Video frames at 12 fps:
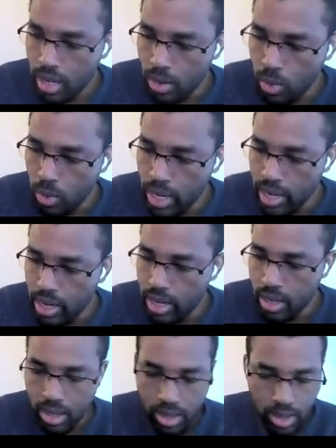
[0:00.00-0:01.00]
we
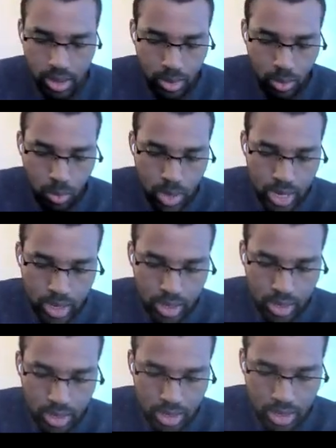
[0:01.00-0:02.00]

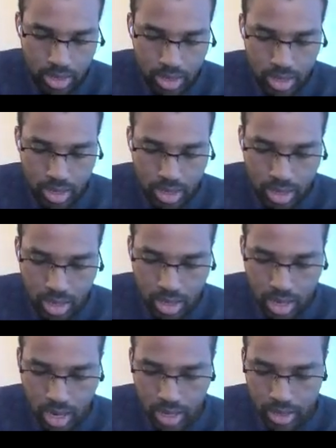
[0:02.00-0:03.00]
will
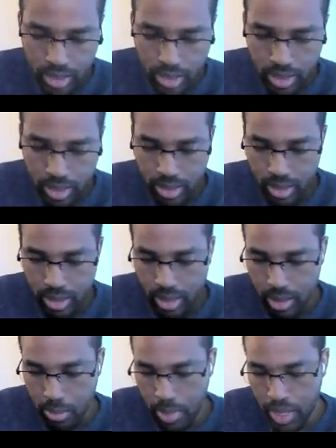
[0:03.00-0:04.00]
not
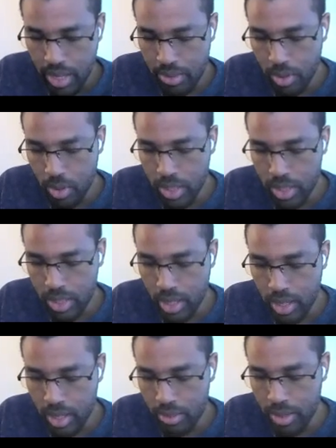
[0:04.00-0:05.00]
be focusing
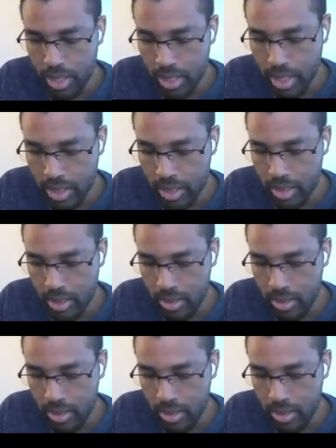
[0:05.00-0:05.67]
on infinite sets.